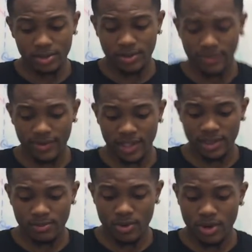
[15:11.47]
to
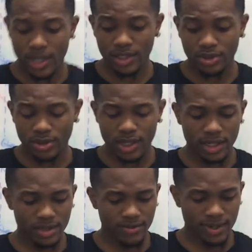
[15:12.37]
invest more in
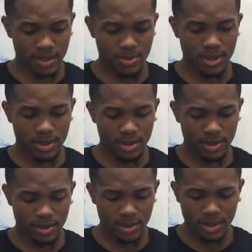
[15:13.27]
training development.
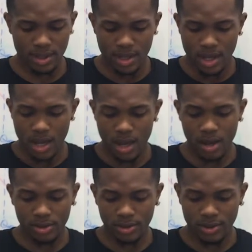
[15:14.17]
I
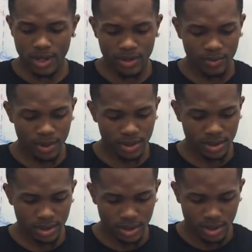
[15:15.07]
also have
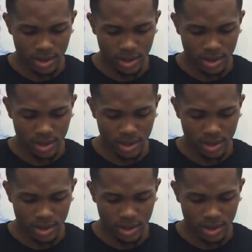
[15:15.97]
which